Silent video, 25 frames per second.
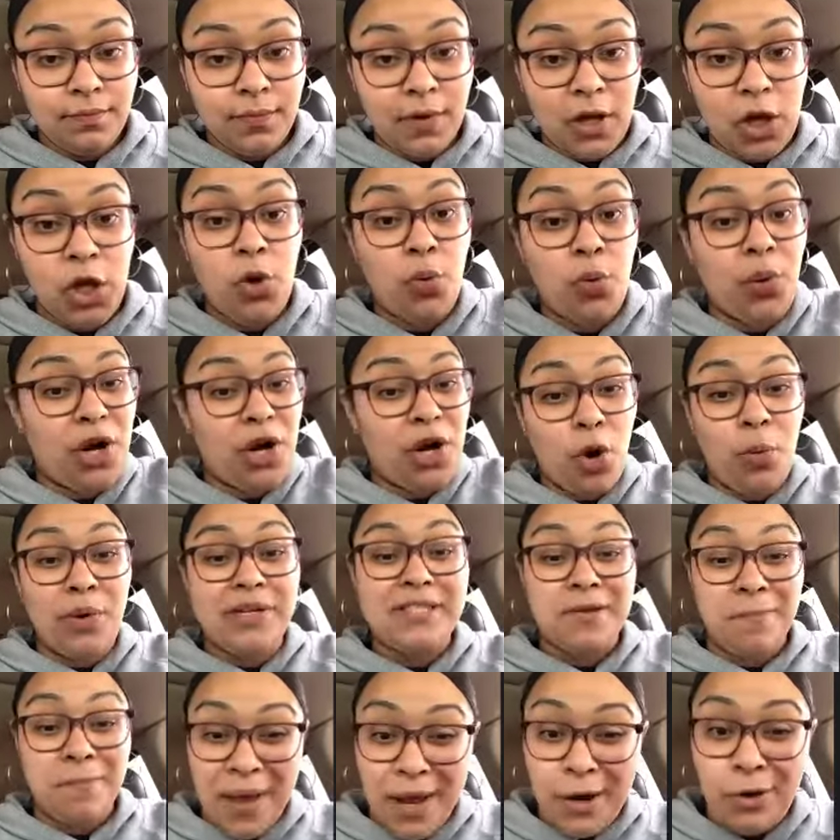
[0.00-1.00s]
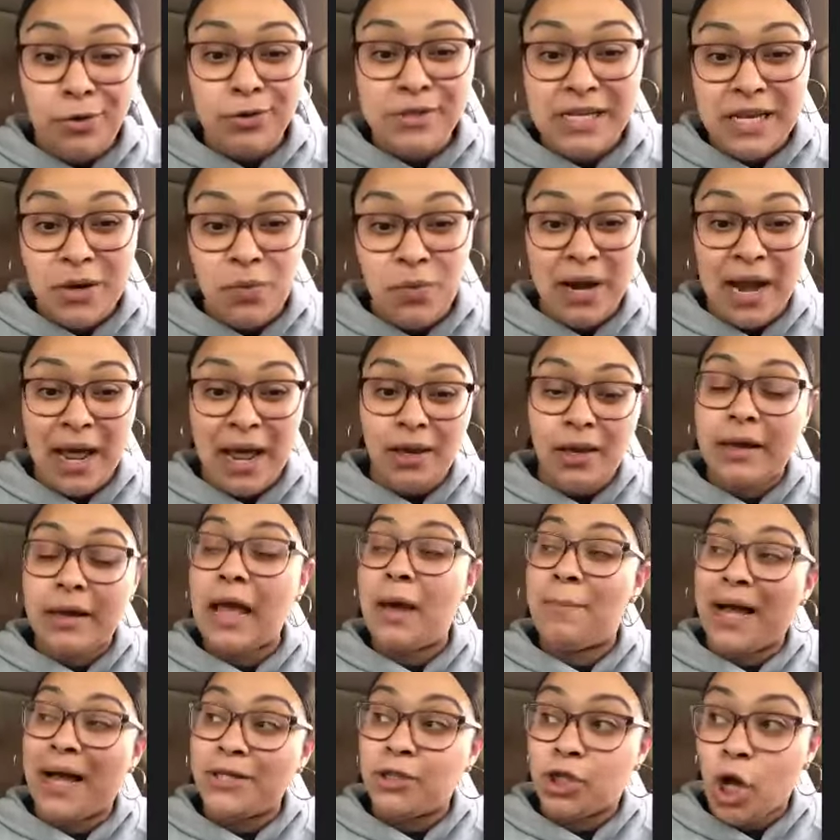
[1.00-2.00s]
You want to know what's the penalty? When I look
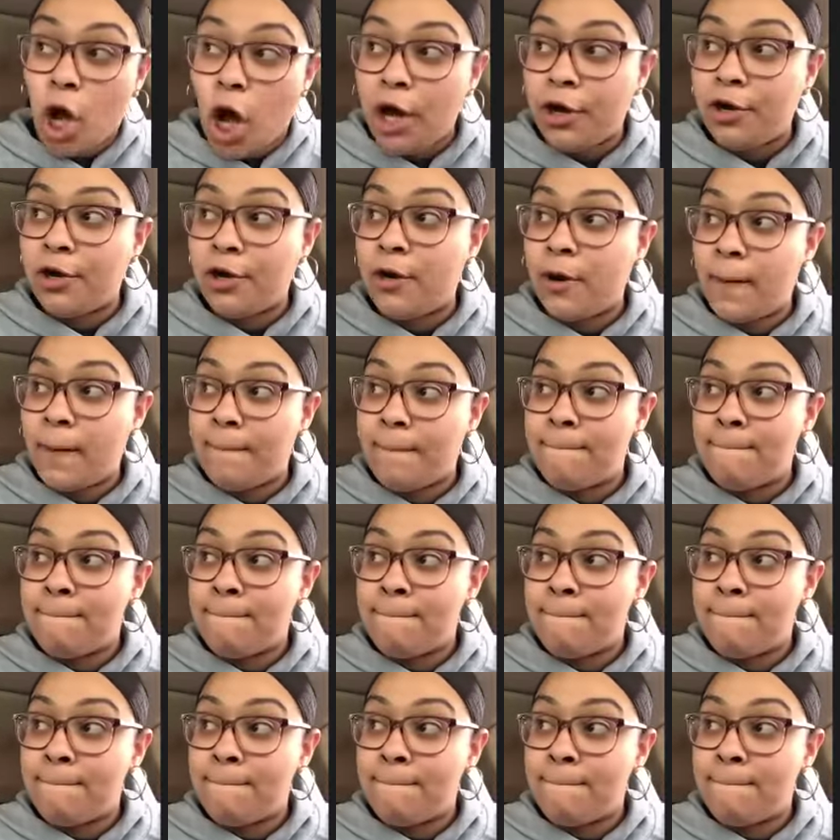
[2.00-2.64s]
at my daughter,